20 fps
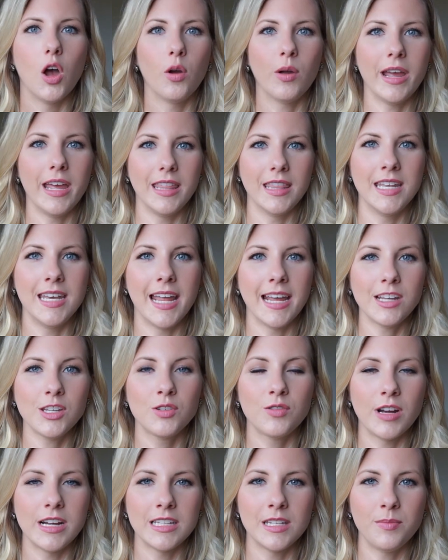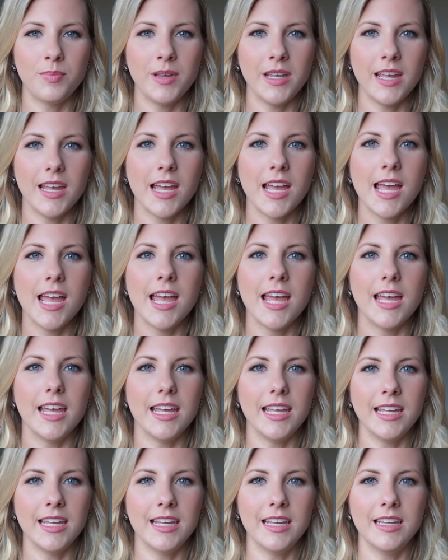Okay, the next recipe
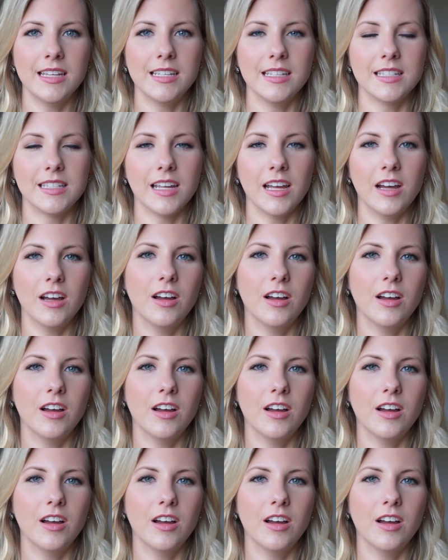is